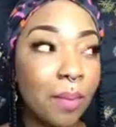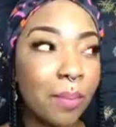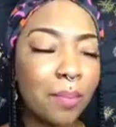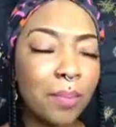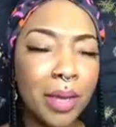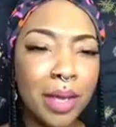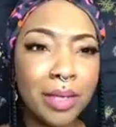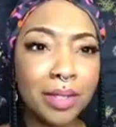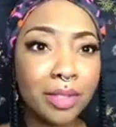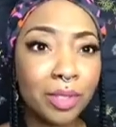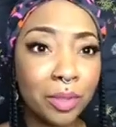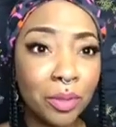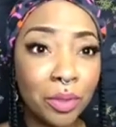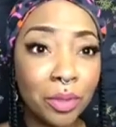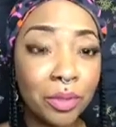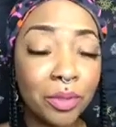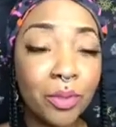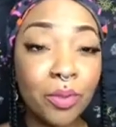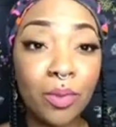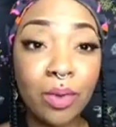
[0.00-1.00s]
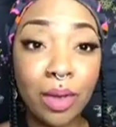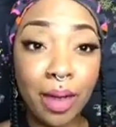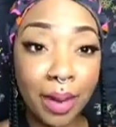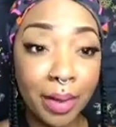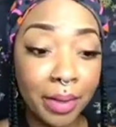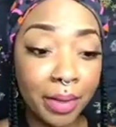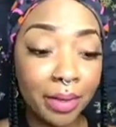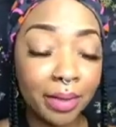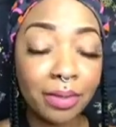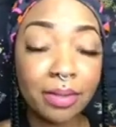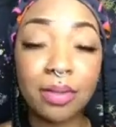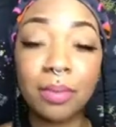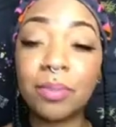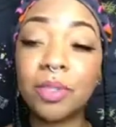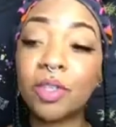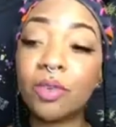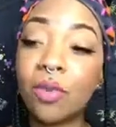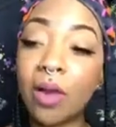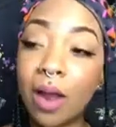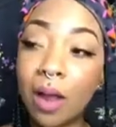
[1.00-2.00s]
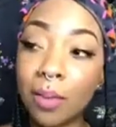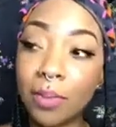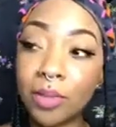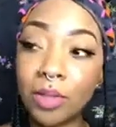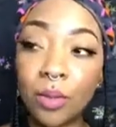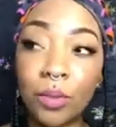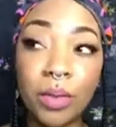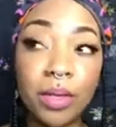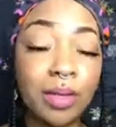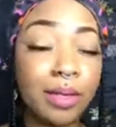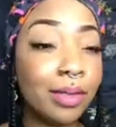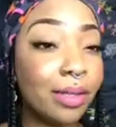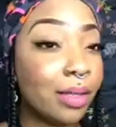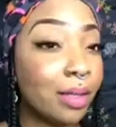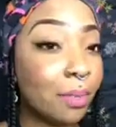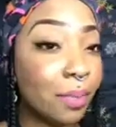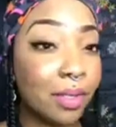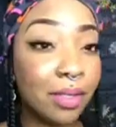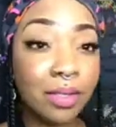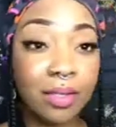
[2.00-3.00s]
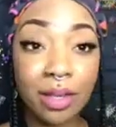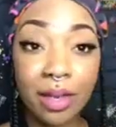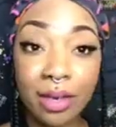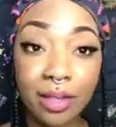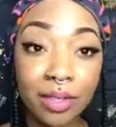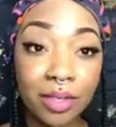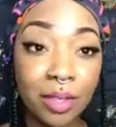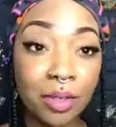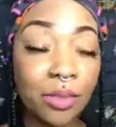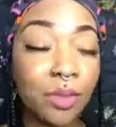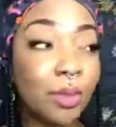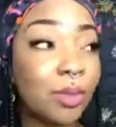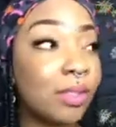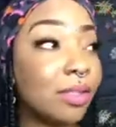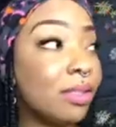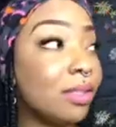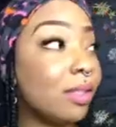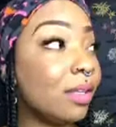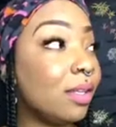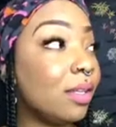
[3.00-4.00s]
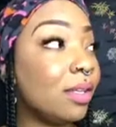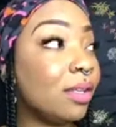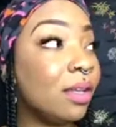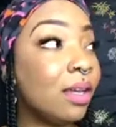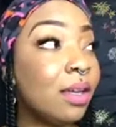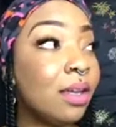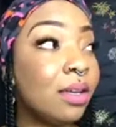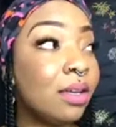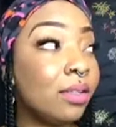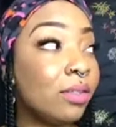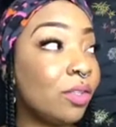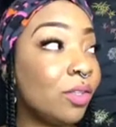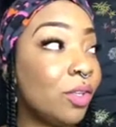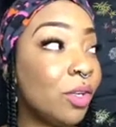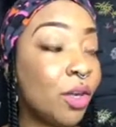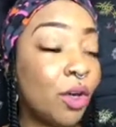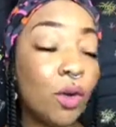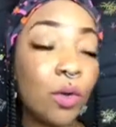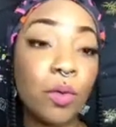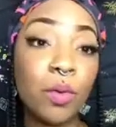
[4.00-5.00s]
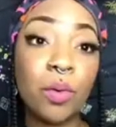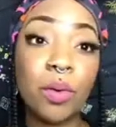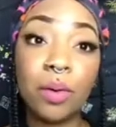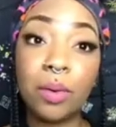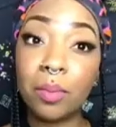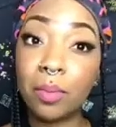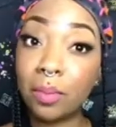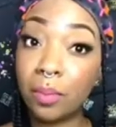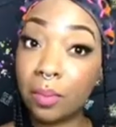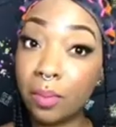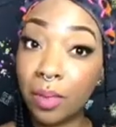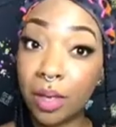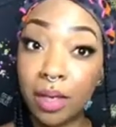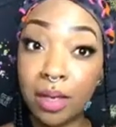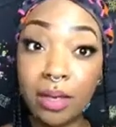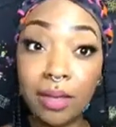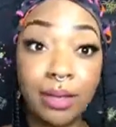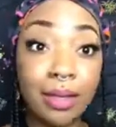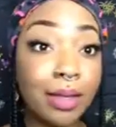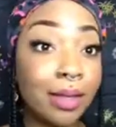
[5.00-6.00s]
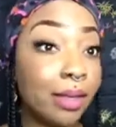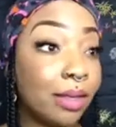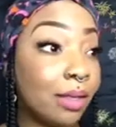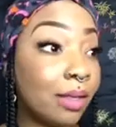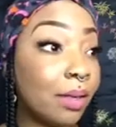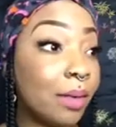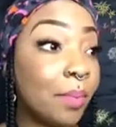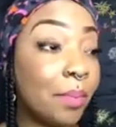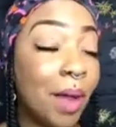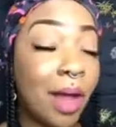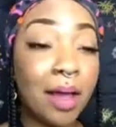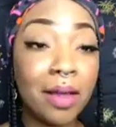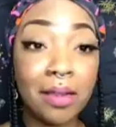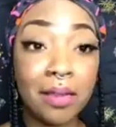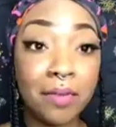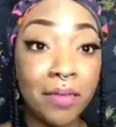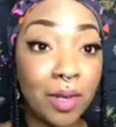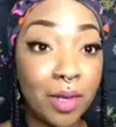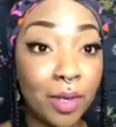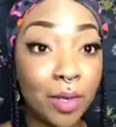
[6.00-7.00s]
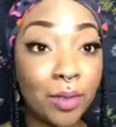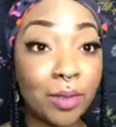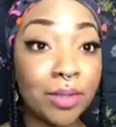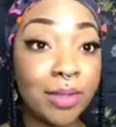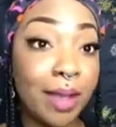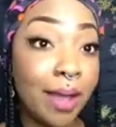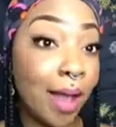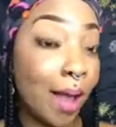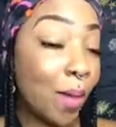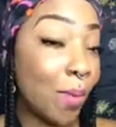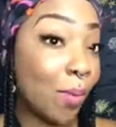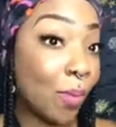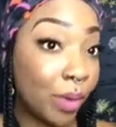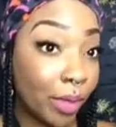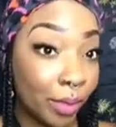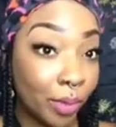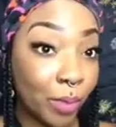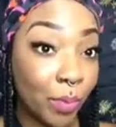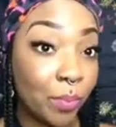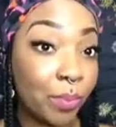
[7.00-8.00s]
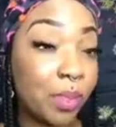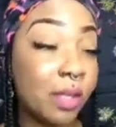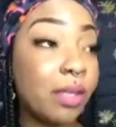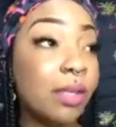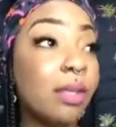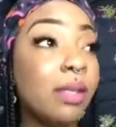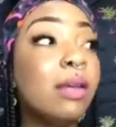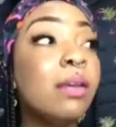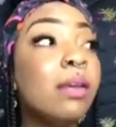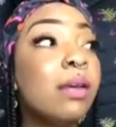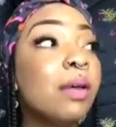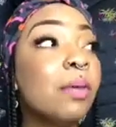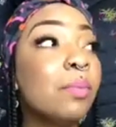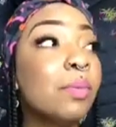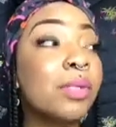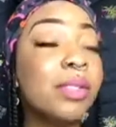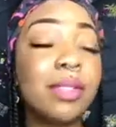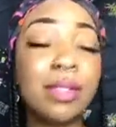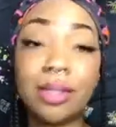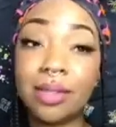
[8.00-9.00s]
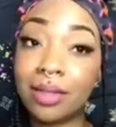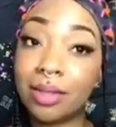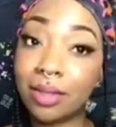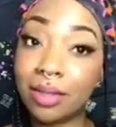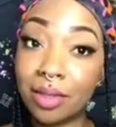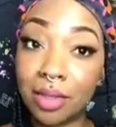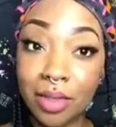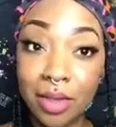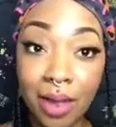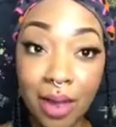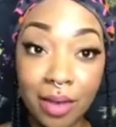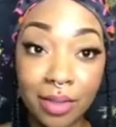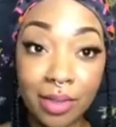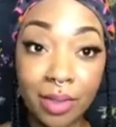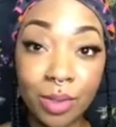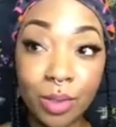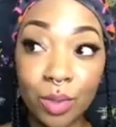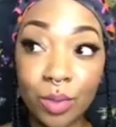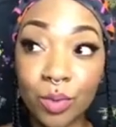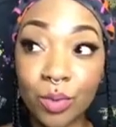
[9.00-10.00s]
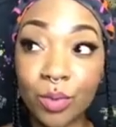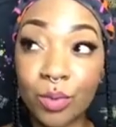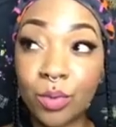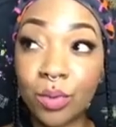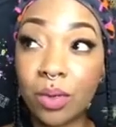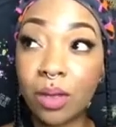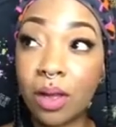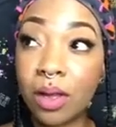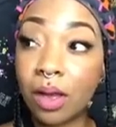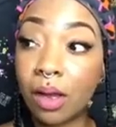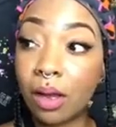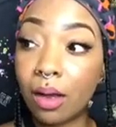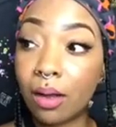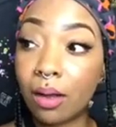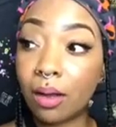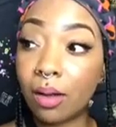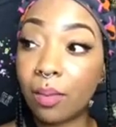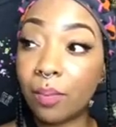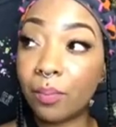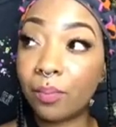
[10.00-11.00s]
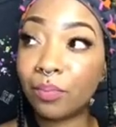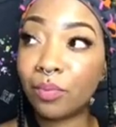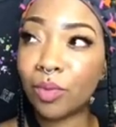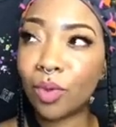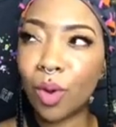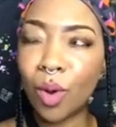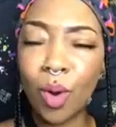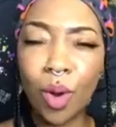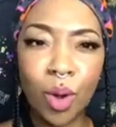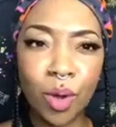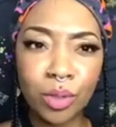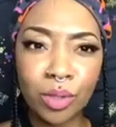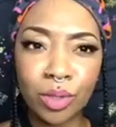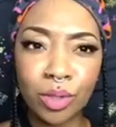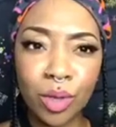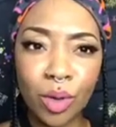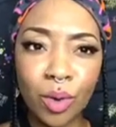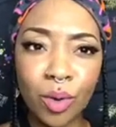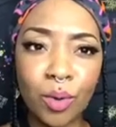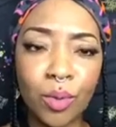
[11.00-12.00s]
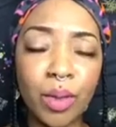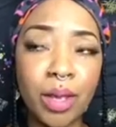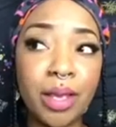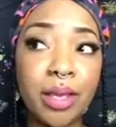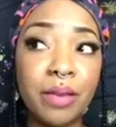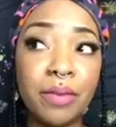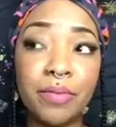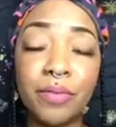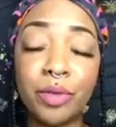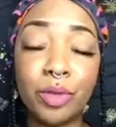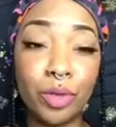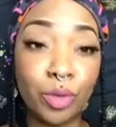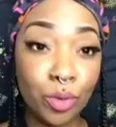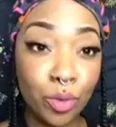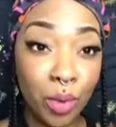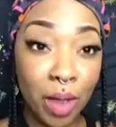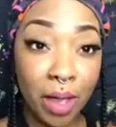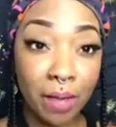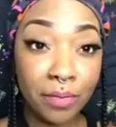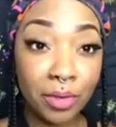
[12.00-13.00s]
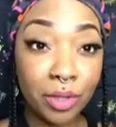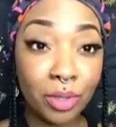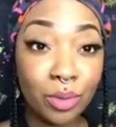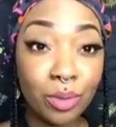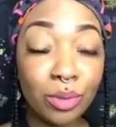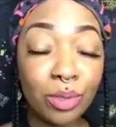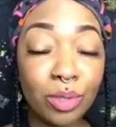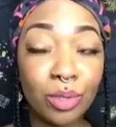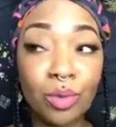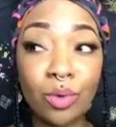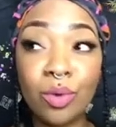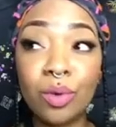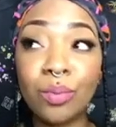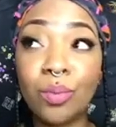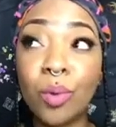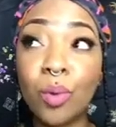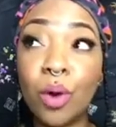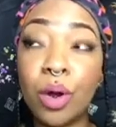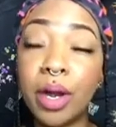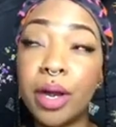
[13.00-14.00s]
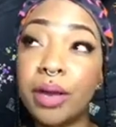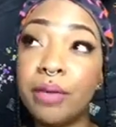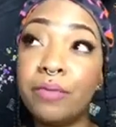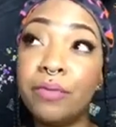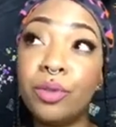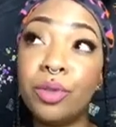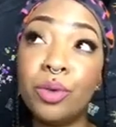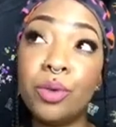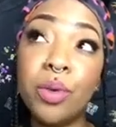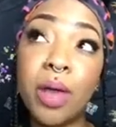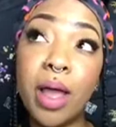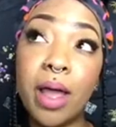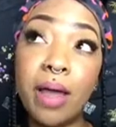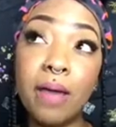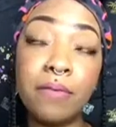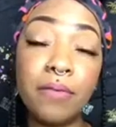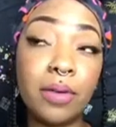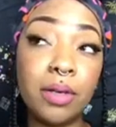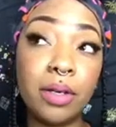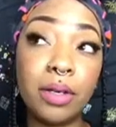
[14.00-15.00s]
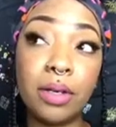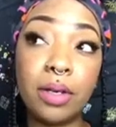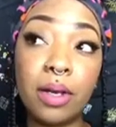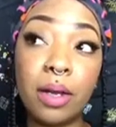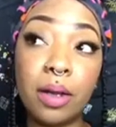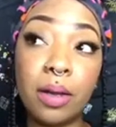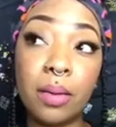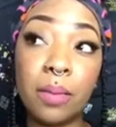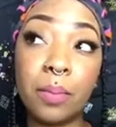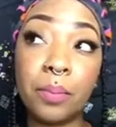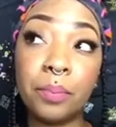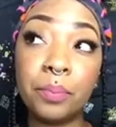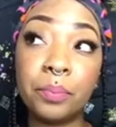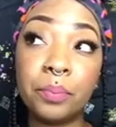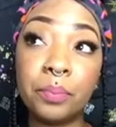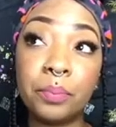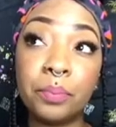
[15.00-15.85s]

make sure you like and subscribe so we can keep in touch so you can see, you know, me and my other videos that I will be presenting to y'all soon. Um, also, if you have a YouTube or if you have a, um,